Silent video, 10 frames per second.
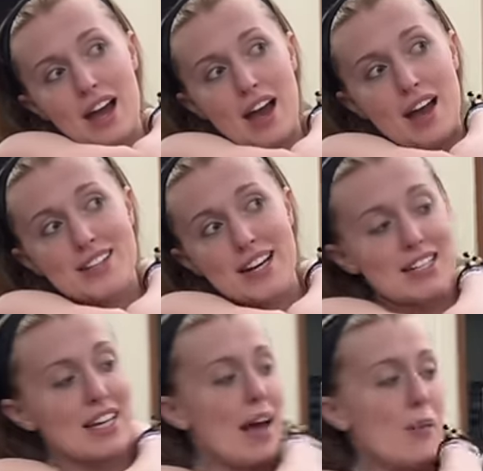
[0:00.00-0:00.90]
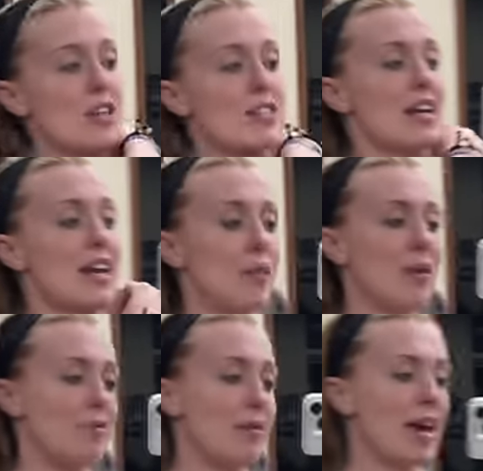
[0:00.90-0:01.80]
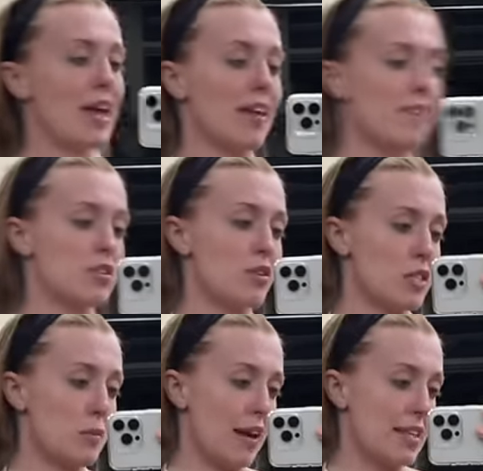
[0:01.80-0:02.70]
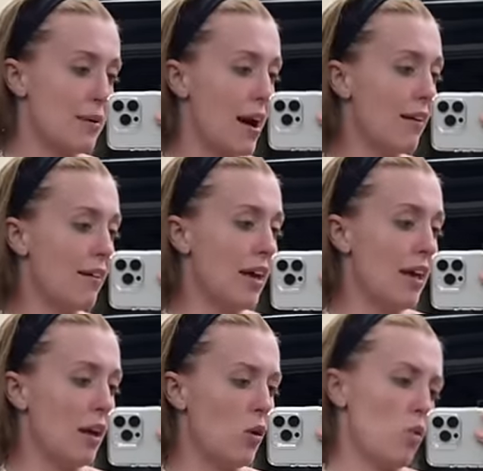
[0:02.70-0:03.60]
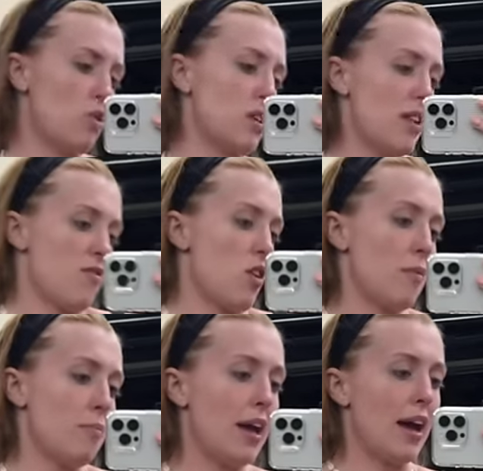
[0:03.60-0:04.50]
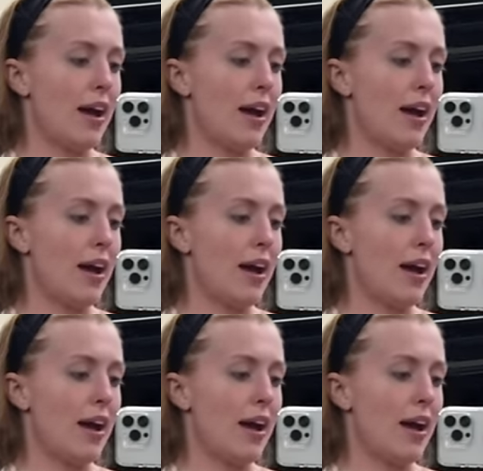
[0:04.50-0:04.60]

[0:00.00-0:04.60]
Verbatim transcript: Uh, Dad and Claire were just in here with me and they've just gone to bed as well or to their room.